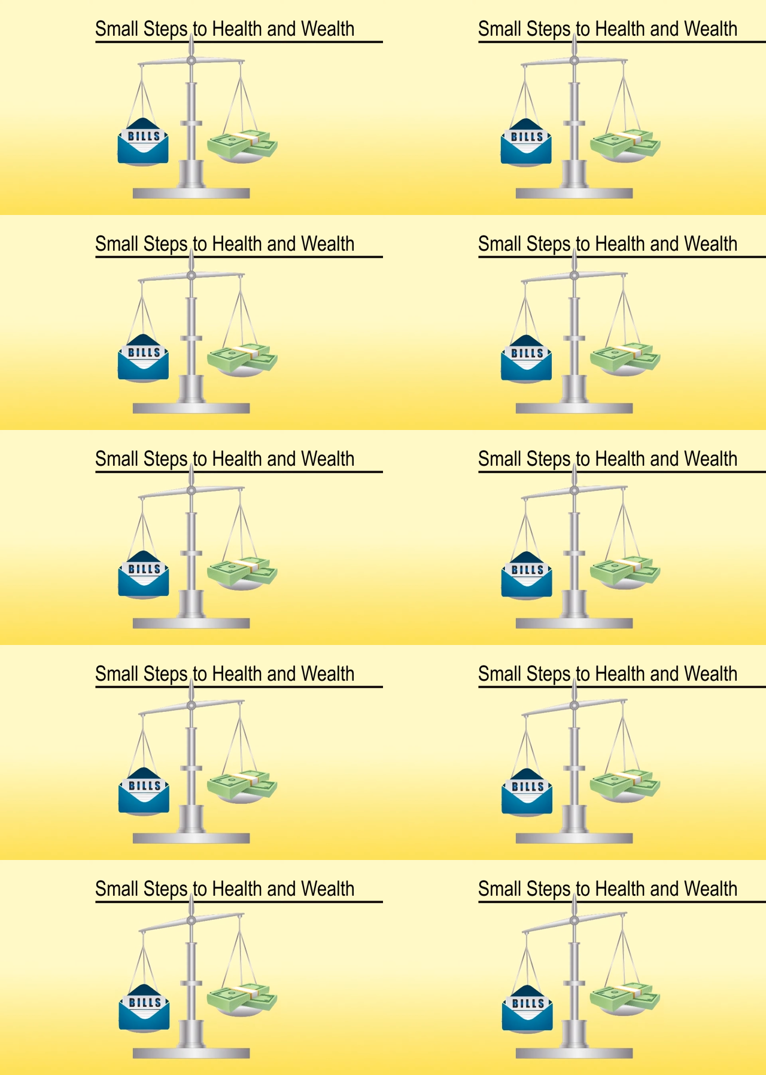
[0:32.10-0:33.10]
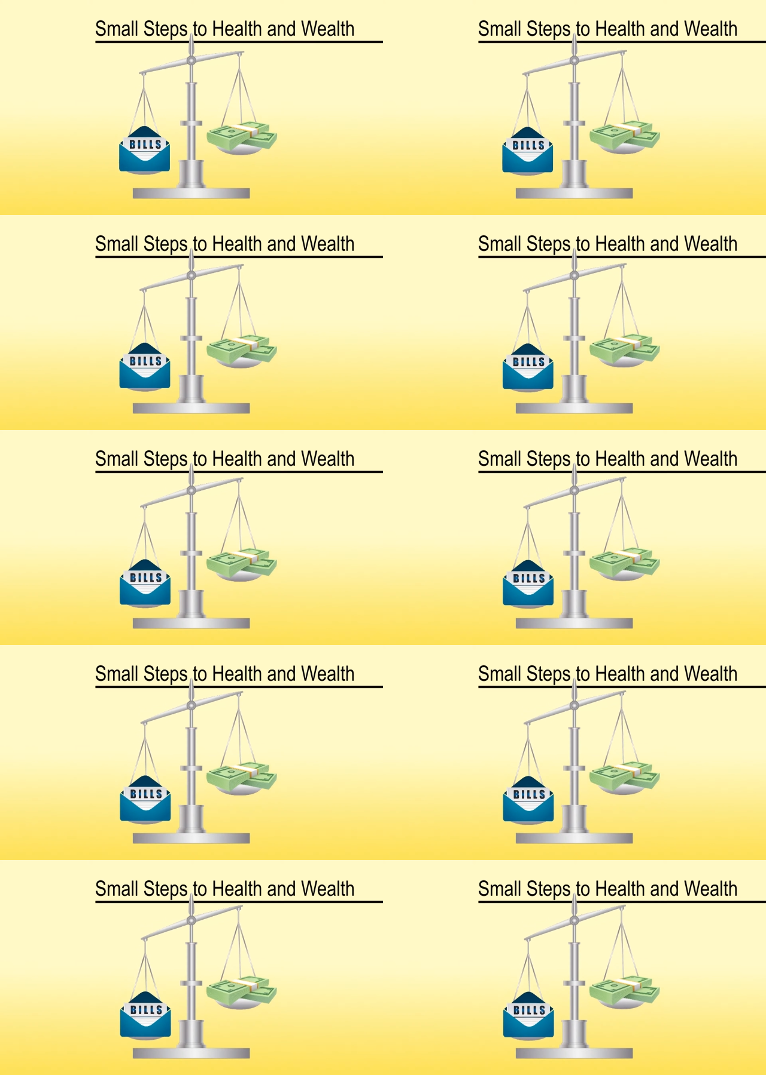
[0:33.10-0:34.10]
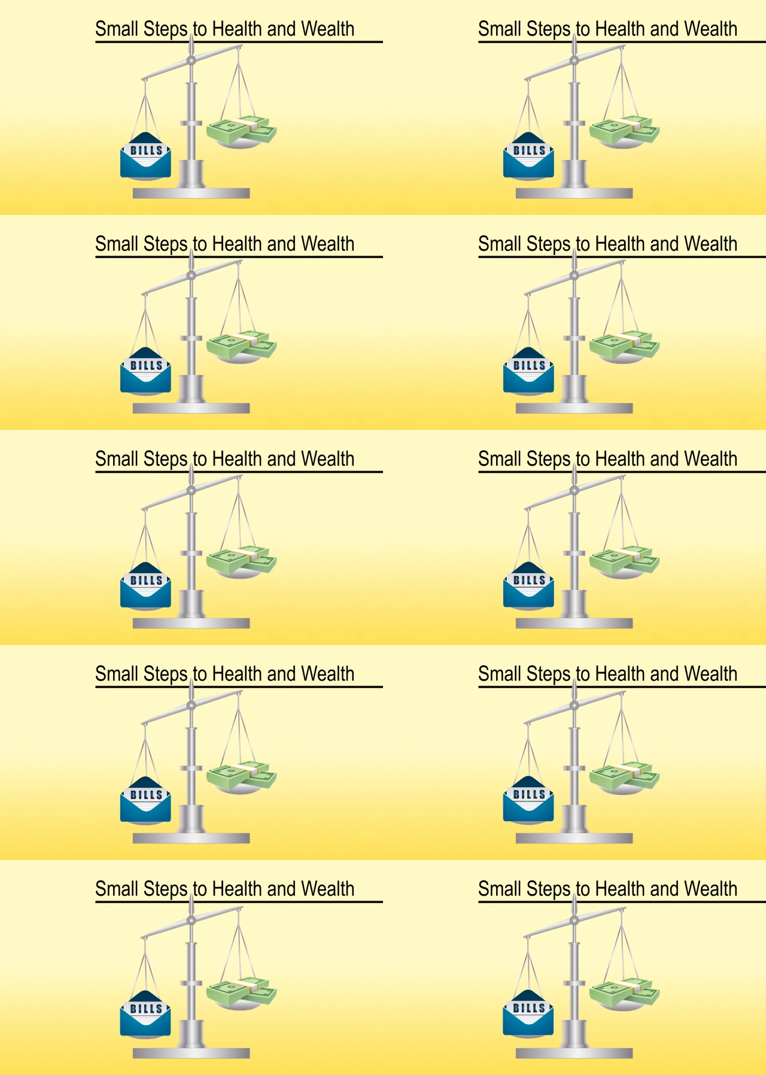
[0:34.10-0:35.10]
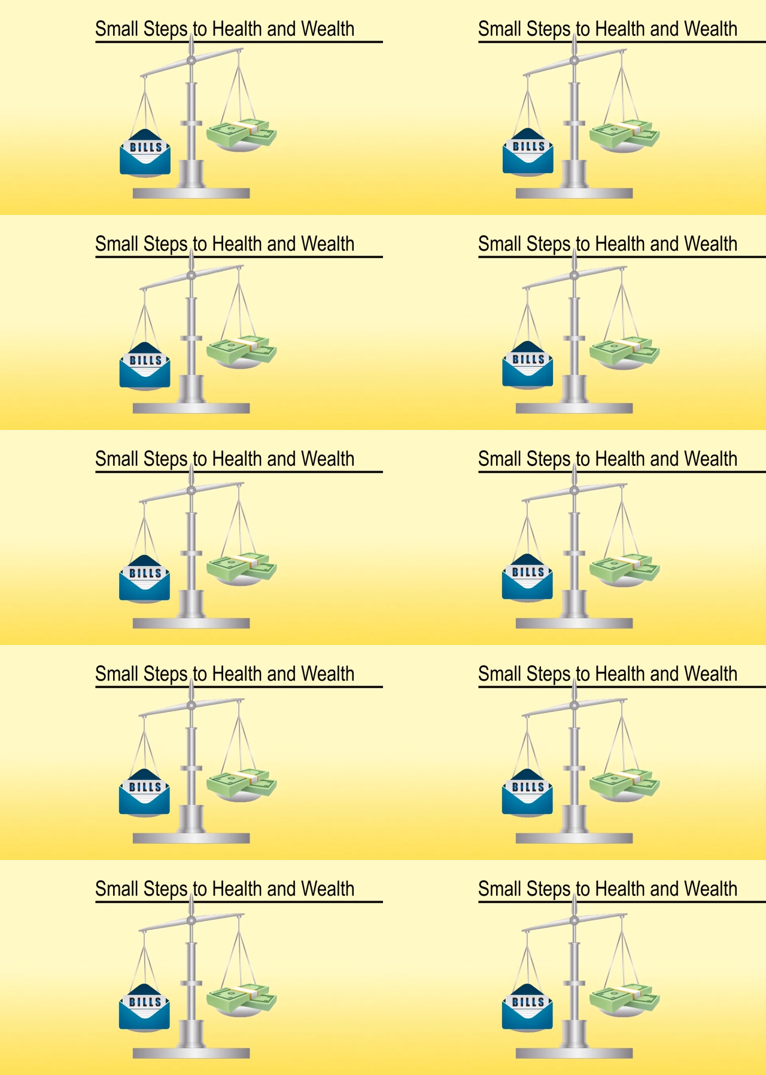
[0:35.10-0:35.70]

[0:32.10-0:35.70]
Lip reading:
No face is visible, so there are no lips to read.